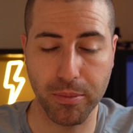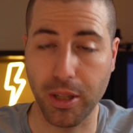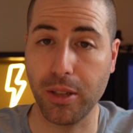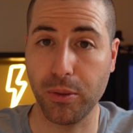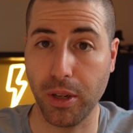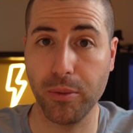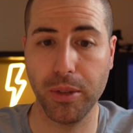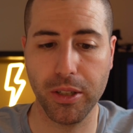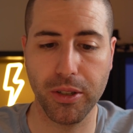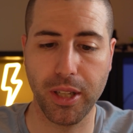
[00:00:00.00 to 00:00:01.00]
so I
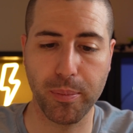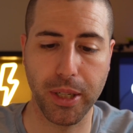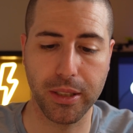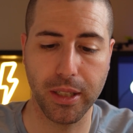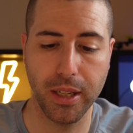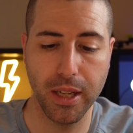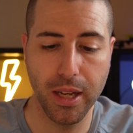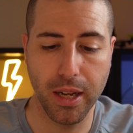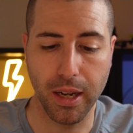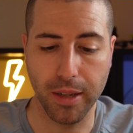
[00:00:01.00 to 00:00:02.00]
really enjoy that part.
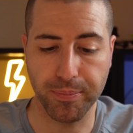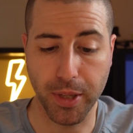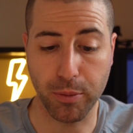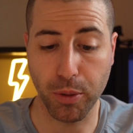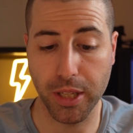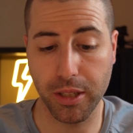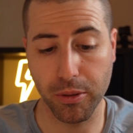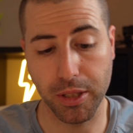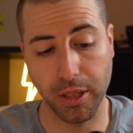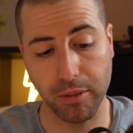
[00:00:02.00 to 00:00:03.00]
It's pretty easy to
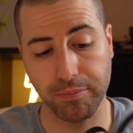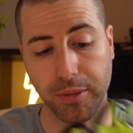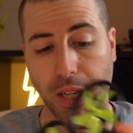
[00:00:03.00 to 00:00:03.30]
install.